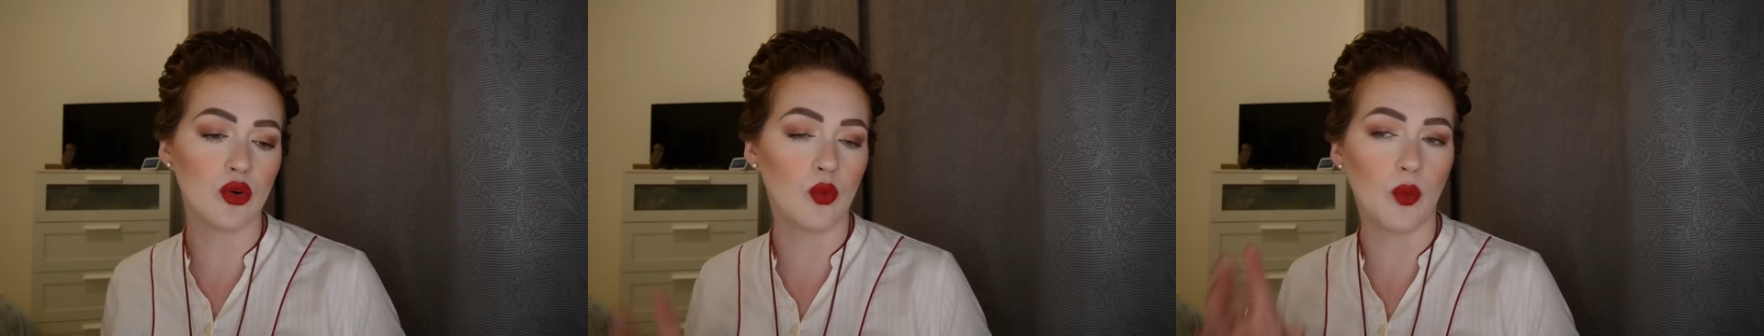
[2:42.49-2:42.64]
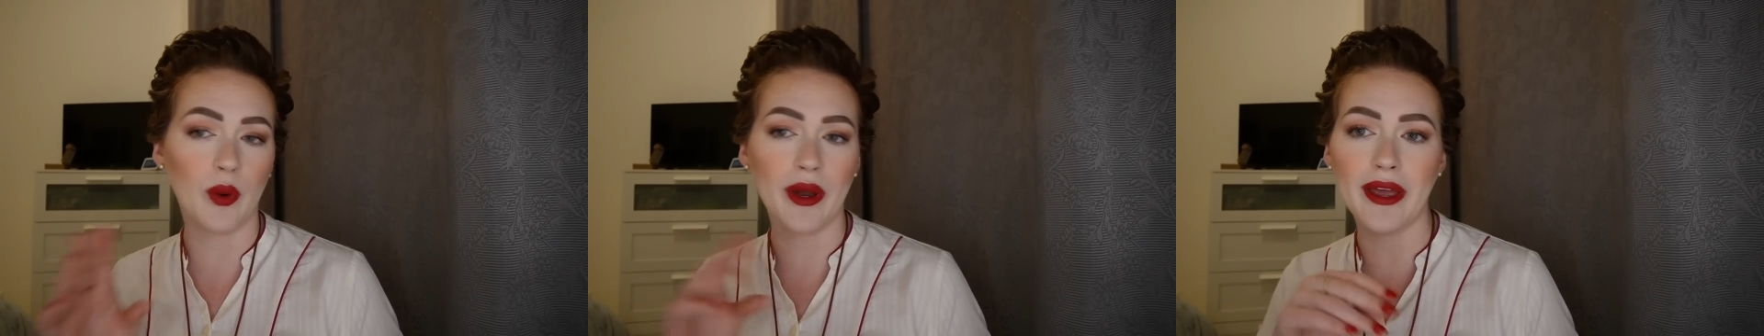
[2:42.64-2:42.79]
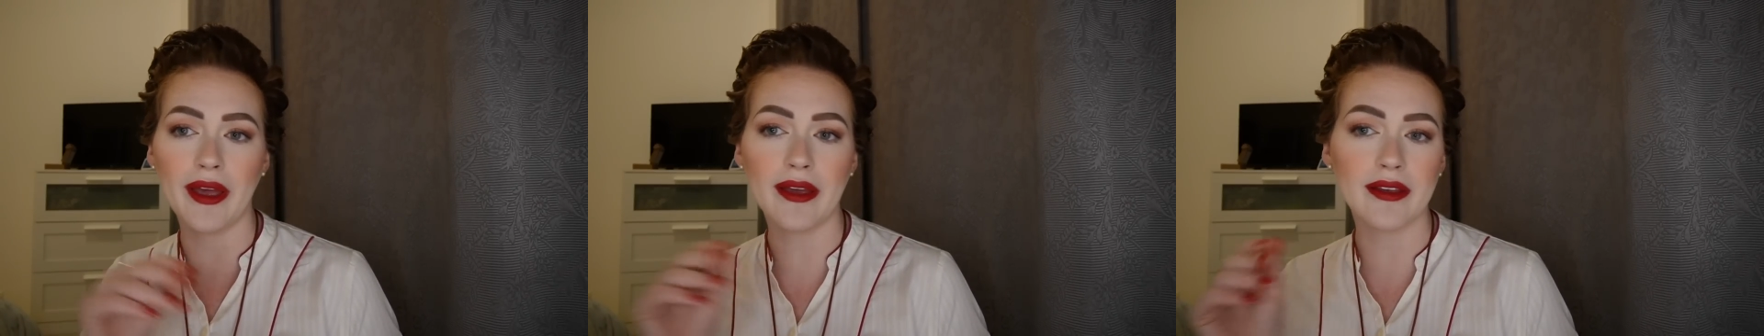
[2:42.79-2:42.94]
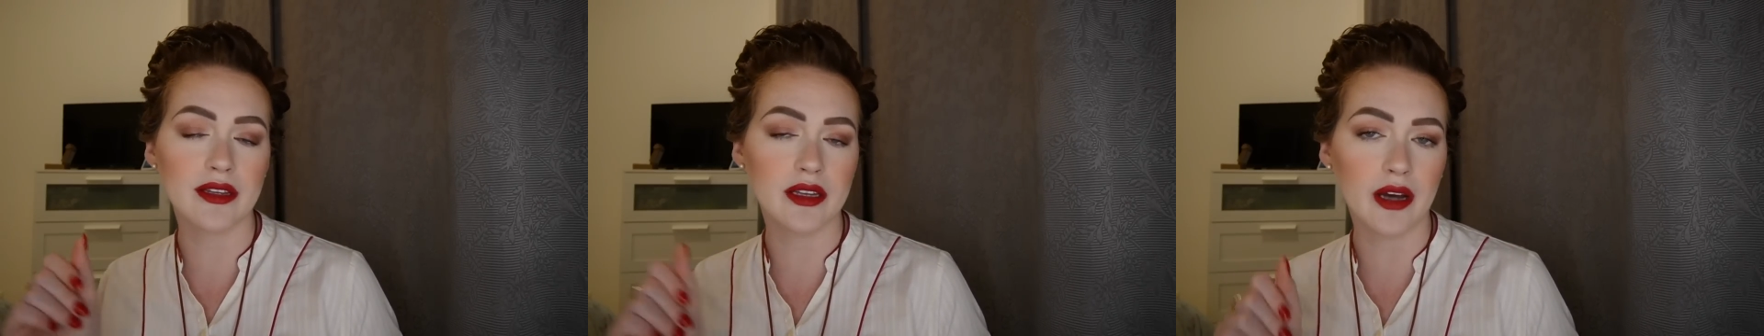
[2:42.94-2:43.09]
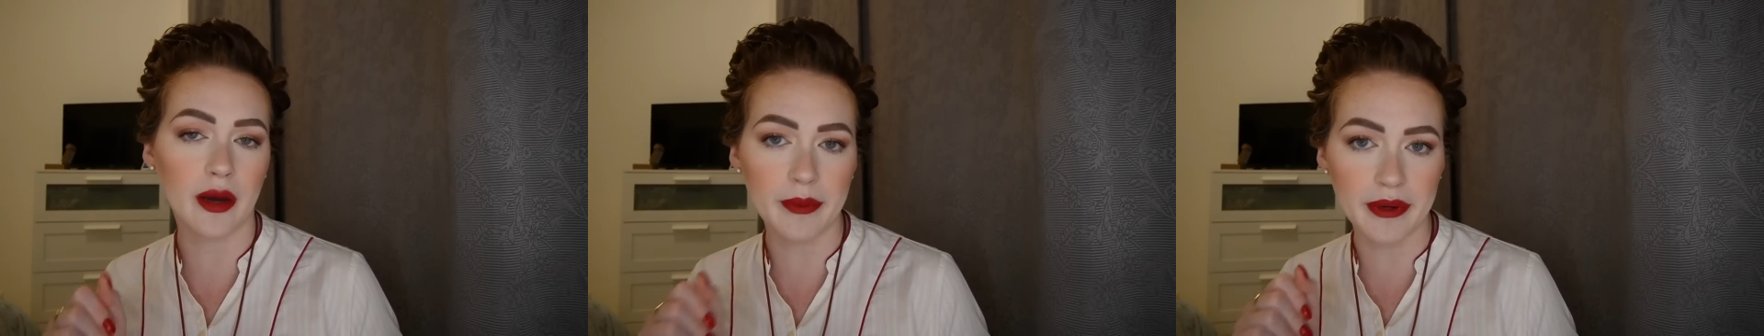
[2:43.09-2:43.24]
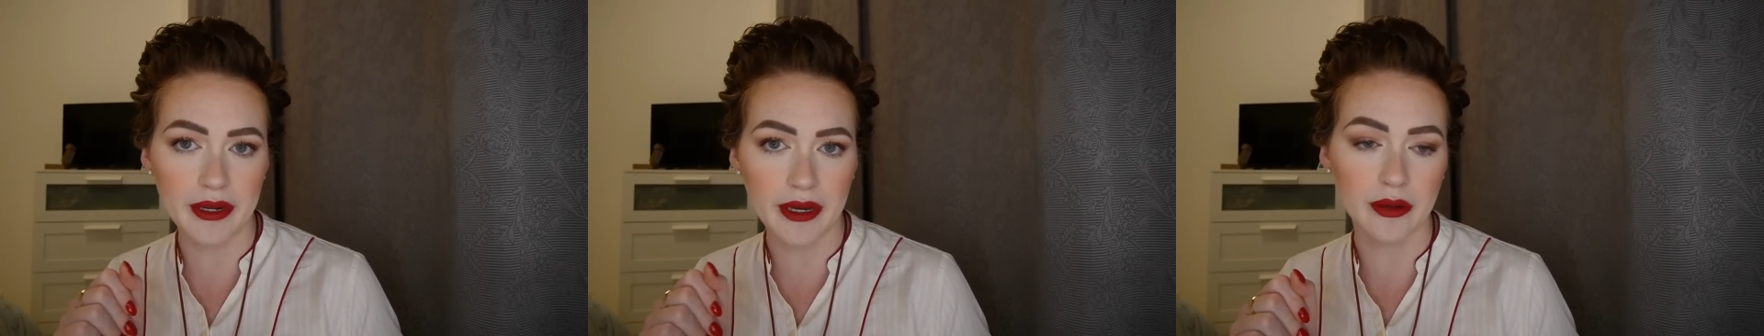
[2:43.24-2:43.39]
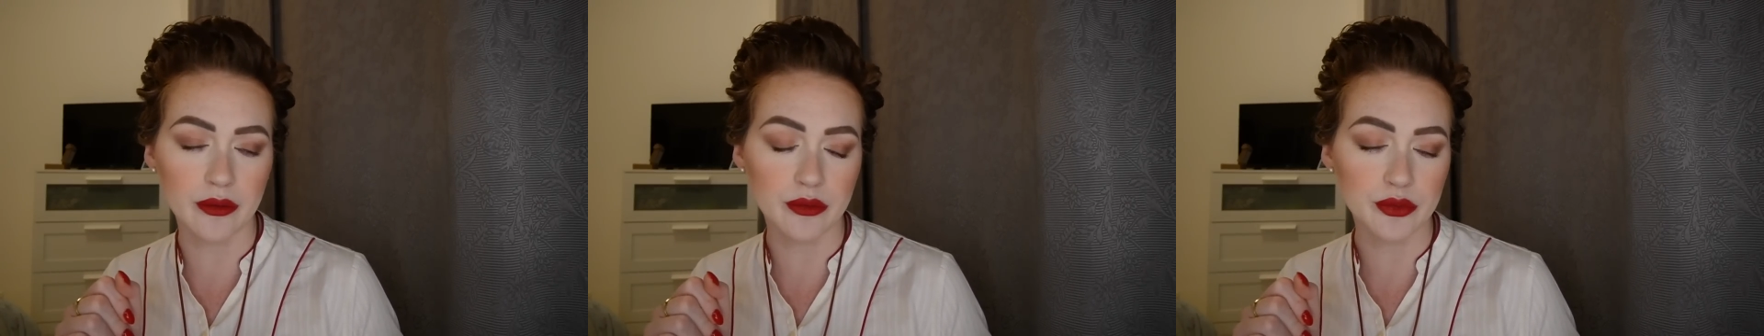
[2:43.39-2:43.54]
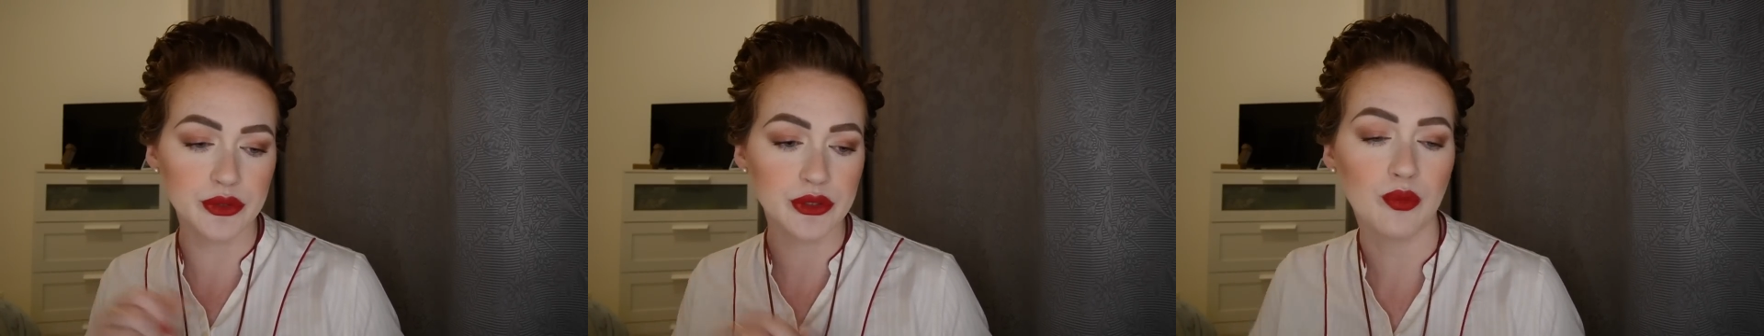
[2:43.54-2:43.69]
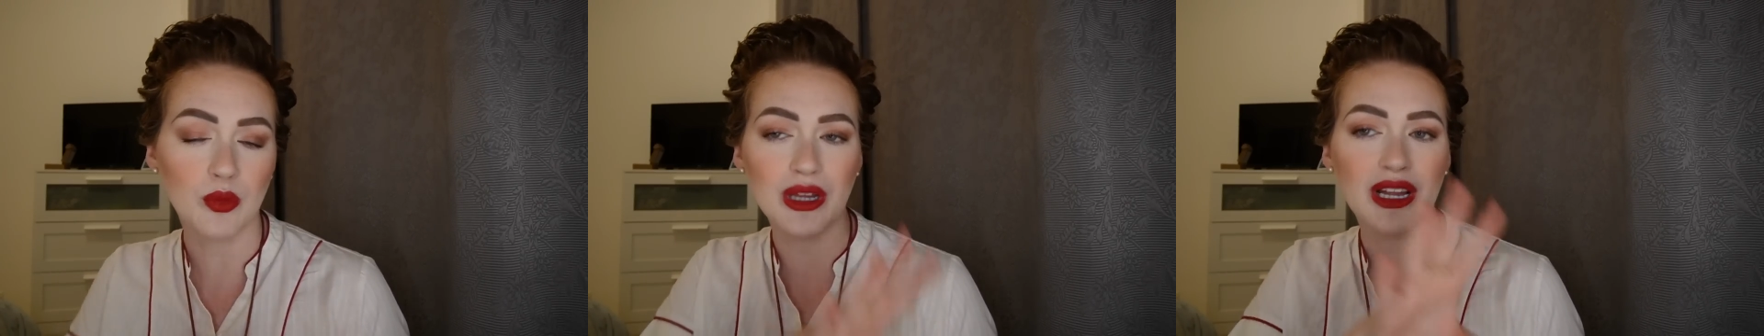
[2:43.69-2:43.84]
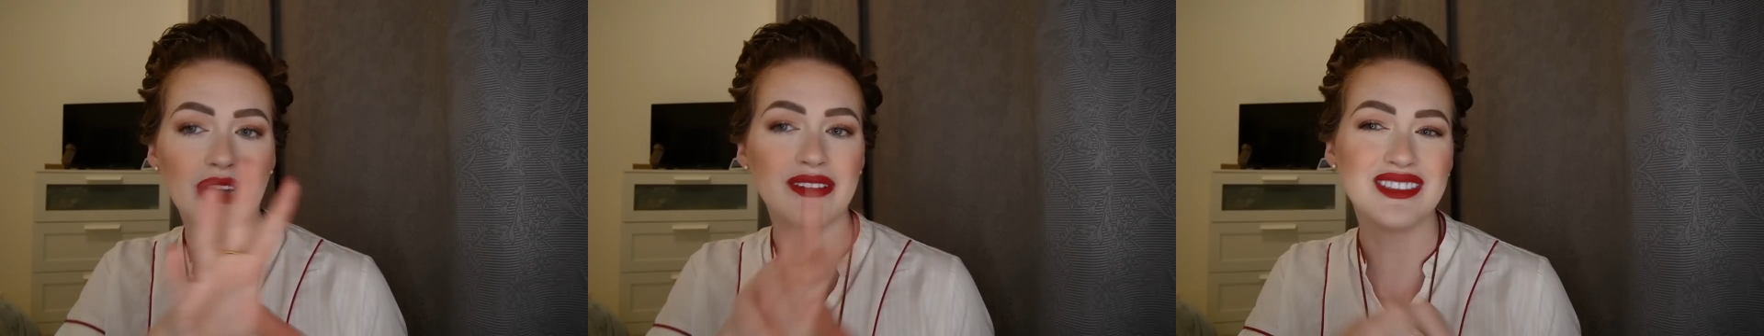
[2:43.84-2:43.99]
we ain't going out.
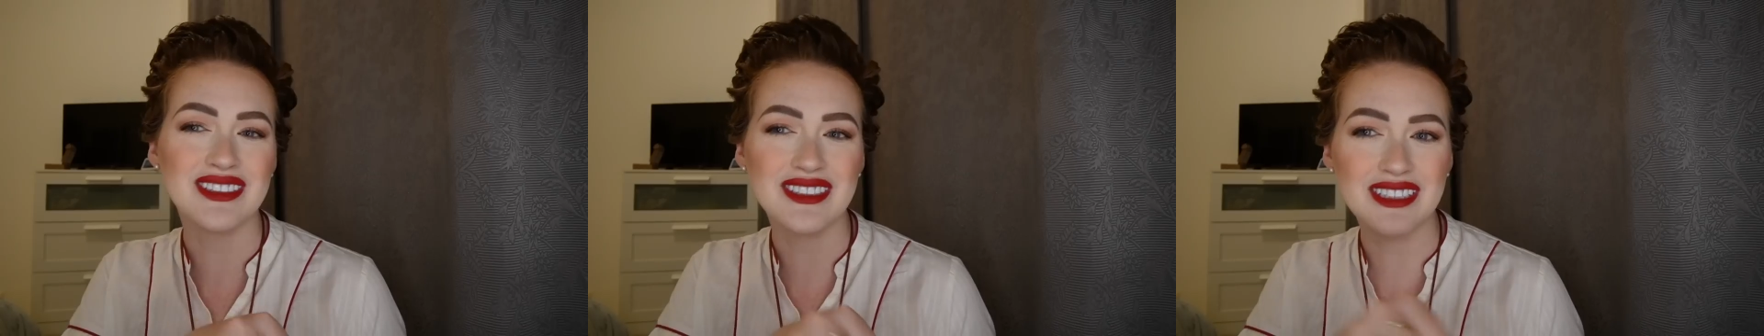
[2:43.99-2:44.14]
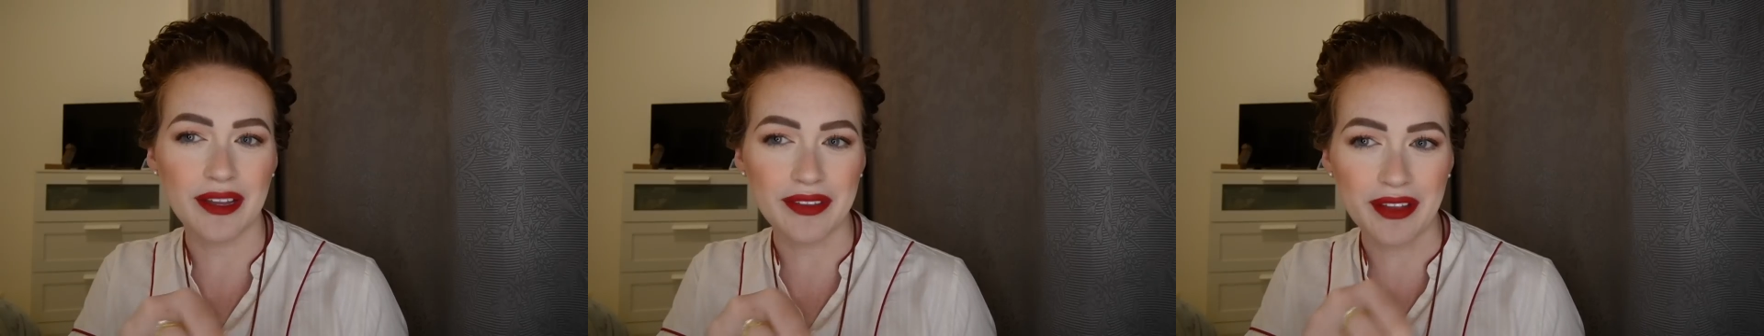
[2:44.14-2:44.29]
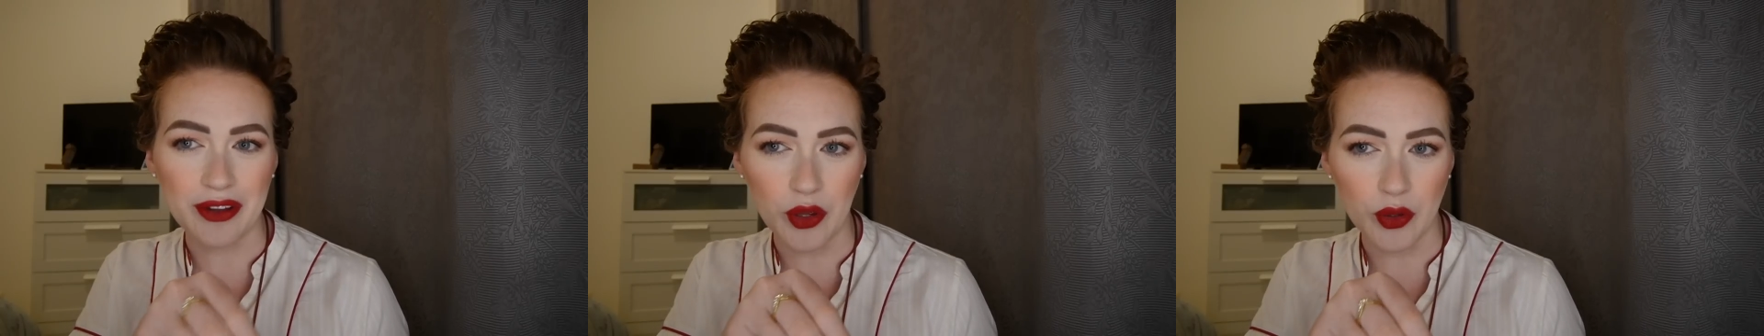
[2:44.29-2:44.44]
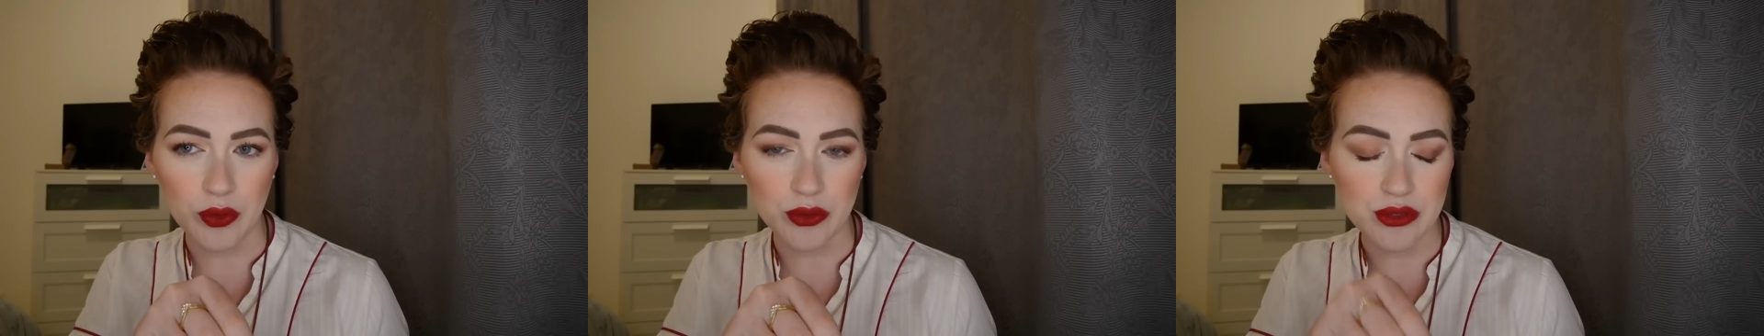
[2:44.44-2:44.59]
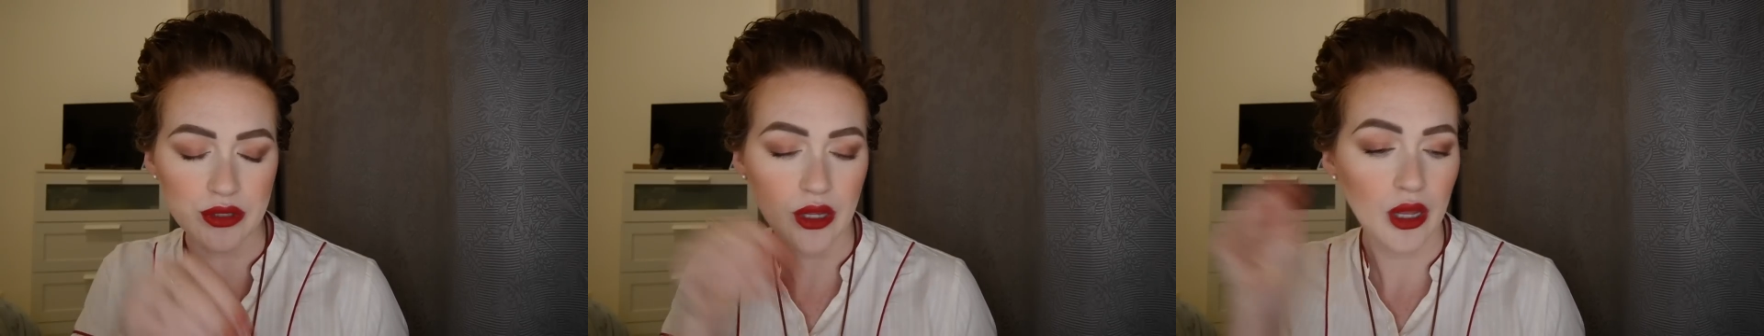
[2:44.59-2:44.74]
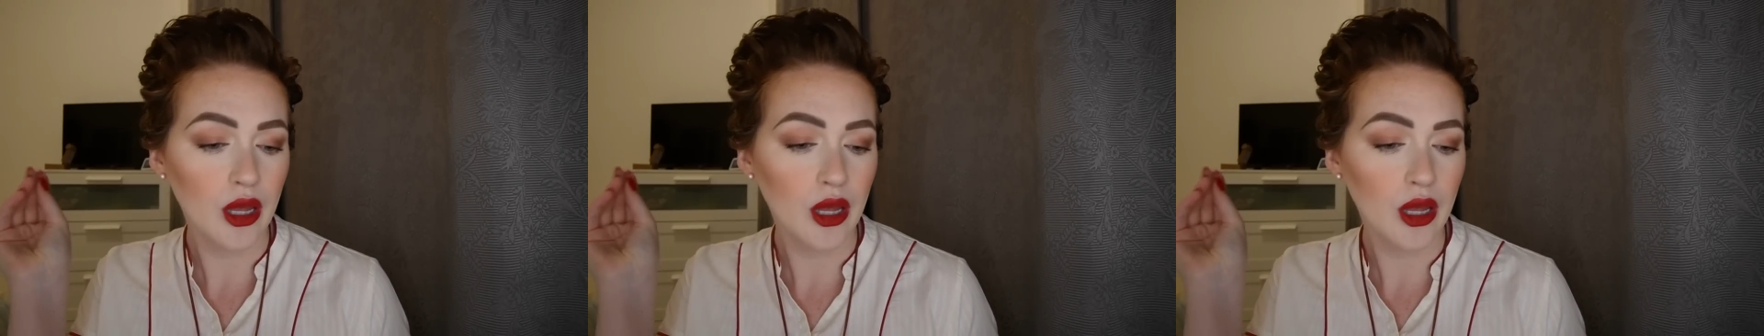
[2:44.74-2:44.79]
We'll have to see how that goes.